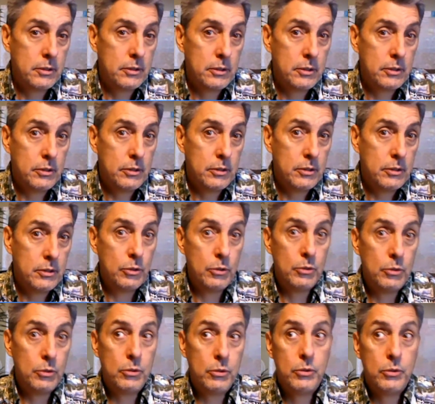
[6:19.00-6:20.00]

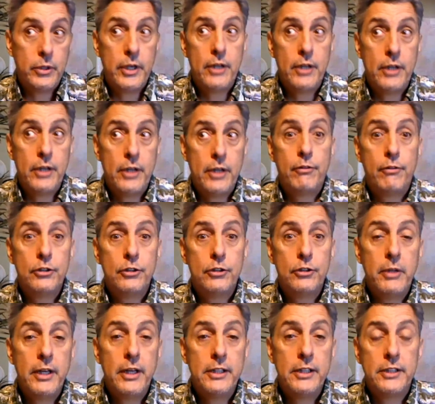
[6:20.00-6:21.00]
who in the first
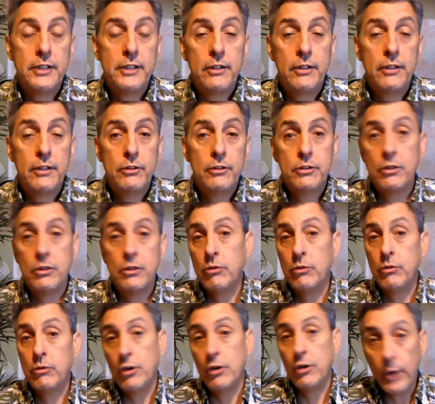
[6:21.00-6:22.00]
place either don't
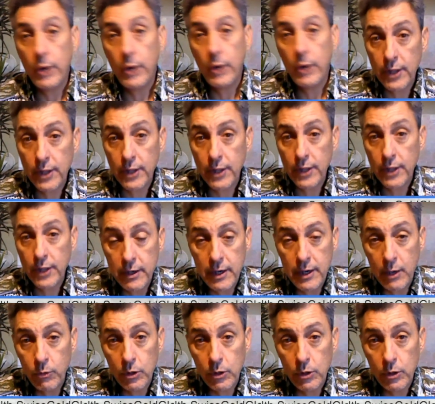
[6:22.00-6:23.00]
know anything about
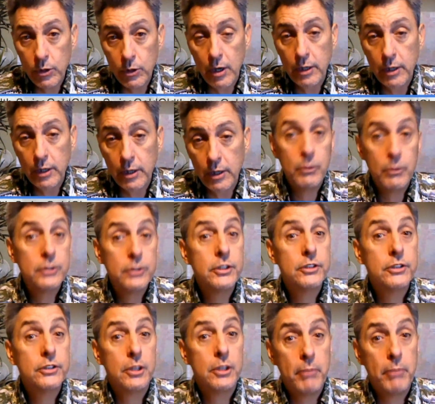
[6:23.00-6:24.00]
network marketing, which
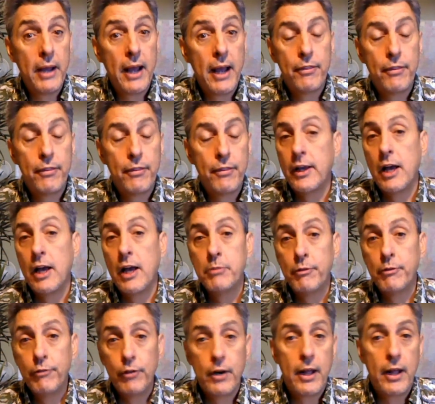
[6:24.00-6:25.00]
isn't a bad thing. I'd
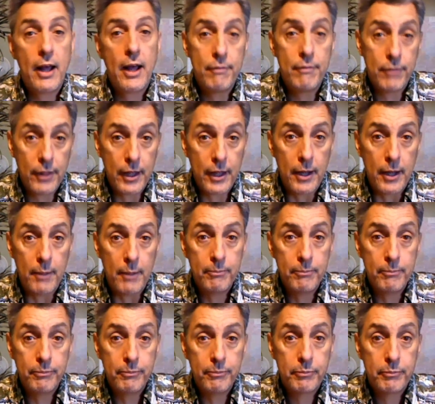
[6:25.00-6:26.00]
prefer to have them
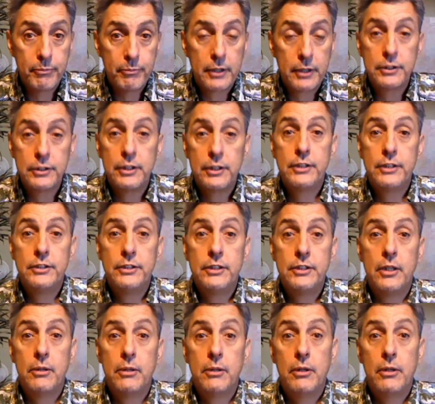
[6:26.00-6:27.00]
because at least
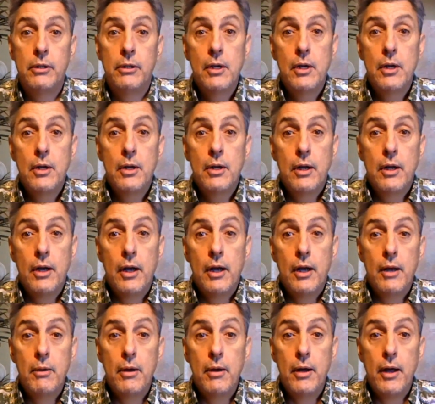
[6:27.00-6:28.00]
they're
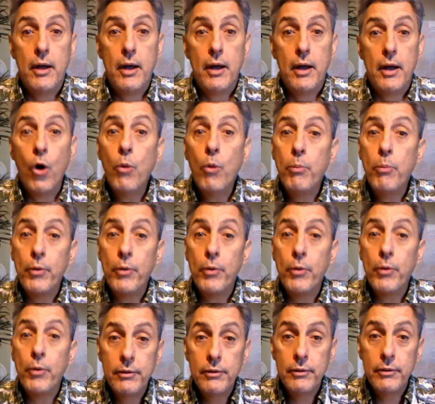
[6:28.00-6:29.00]
open
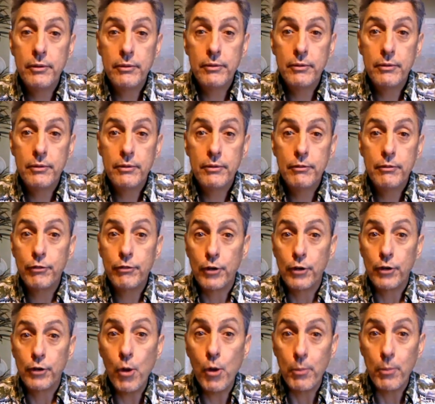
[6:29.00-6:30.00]
for a
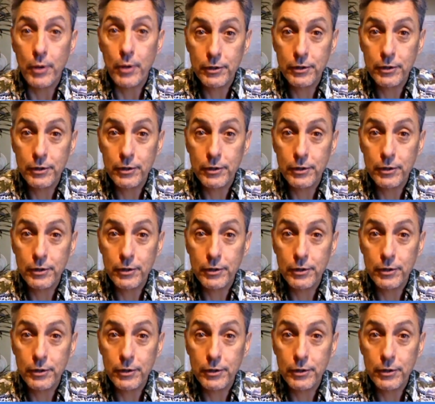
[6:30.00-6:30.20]
moment.